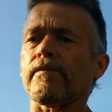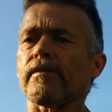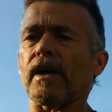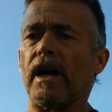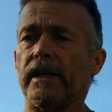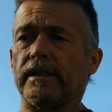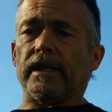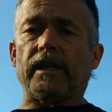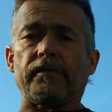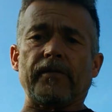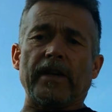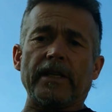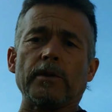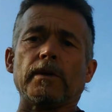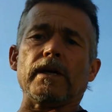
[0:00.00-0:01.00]
I did a
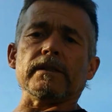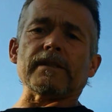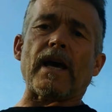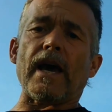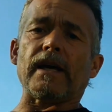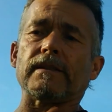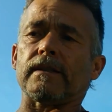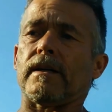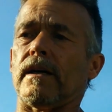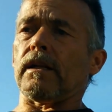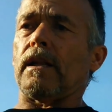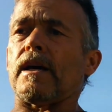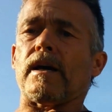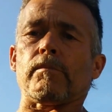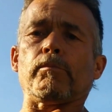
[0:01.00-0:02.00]
video on that.
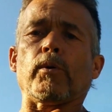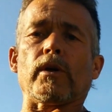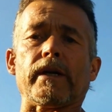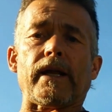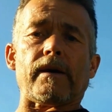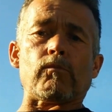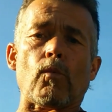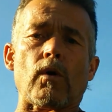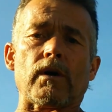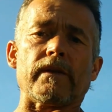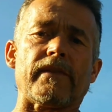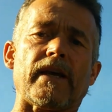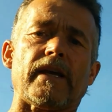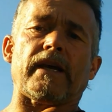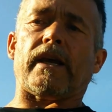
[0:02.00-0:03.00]
I'll put it at one of
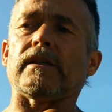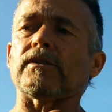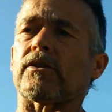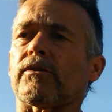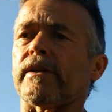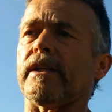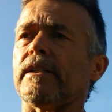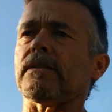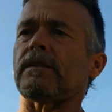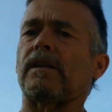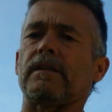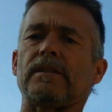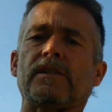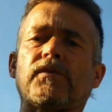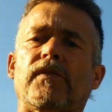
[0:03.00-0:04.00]
the end screens
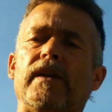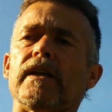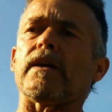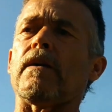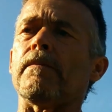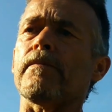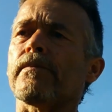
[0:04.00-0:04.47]
on this video.